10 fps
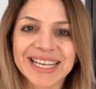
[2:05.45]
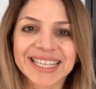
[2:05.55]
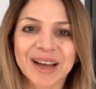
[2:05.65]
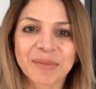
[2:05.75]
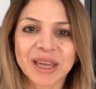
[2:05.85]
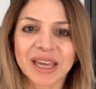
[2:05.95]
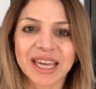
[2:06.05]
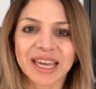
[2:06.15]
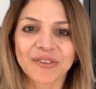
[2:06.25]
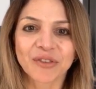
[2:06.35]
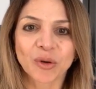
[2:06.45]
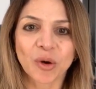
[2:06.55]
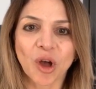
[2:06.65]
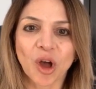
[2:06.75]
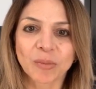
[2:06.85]
tell me if you're
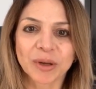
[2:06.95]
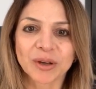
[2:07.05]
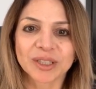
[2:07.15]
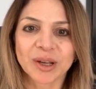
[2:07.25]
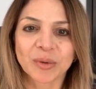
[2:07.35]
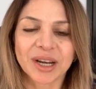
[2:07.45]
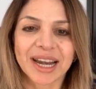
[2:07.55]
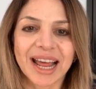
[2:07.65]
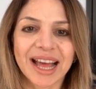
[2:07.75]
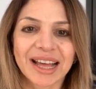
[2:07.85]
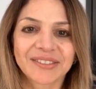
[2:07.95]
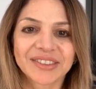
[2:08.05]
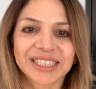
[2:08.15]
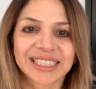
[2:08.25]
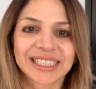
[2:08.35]
on, because I would love
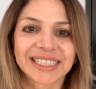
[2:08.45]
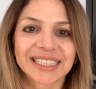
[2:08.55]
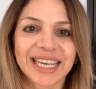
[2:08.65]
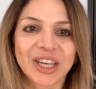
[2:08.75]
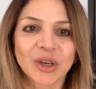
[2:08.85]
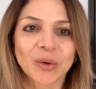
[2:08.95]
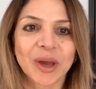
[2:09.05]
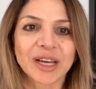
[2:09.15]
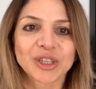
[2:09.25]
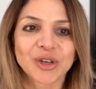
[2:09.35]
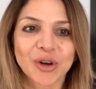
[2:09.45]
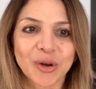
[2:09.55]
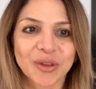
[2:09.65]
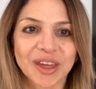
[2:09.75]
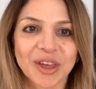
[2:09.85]
to see you and to know
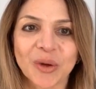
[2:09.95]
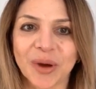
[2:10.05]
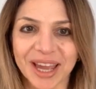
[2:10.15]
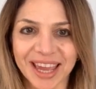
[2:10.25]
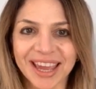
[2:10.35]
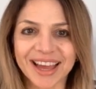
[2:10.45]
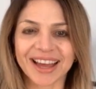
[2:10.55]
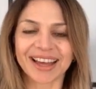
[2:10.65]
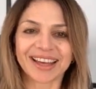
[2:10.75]
that you are here.